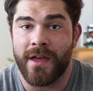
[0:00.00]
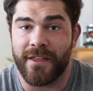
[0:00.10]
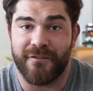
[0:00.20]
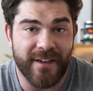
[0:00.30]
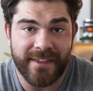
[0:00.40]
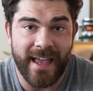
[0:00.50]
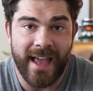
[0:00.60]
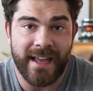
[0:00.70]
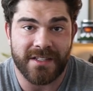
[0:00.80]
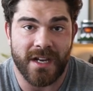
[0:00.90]
The fifth
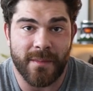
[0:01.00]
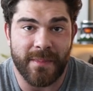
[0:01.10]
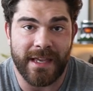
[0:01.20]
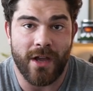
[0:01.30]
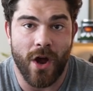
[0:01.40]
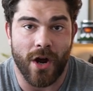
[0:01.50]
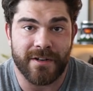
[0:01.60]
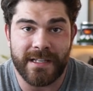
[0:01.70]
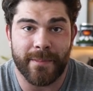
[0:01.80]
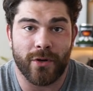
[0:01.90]
day is going to be
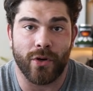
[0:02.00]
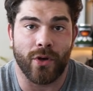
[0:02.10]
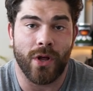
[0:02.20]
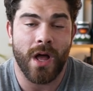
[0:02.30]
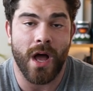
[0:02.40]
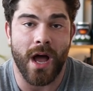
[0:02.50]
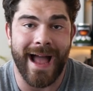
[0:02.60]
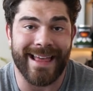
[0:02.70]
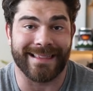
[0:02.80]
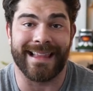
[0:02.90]
our typical uh,
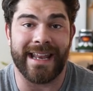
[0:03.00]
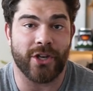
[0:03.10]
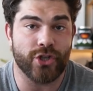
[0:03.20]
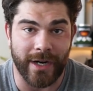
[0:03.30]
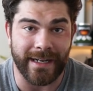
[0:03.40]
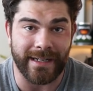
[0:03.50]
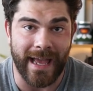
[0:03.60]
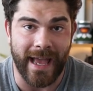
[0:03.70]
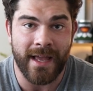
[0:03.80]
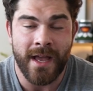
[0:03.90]
athletic training
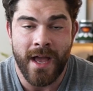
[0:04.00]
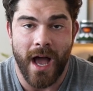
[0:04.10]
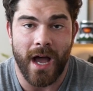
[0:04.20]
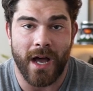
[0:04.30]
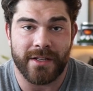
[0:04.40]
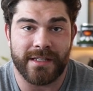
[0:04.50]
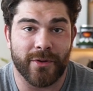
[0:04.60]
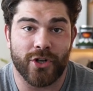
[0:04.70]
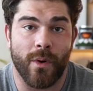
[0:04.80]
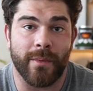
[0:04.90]
day, uh,
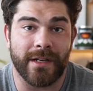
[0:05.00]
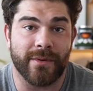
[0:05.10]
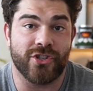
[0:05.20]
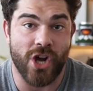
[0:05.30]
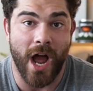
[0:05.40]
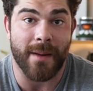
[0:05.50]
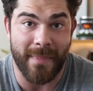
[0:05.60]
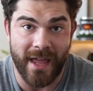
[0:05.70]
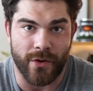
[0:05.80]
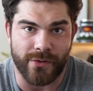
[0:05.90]
similar to what we did with John
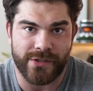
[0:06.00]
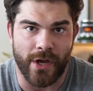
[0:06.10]
Meadows.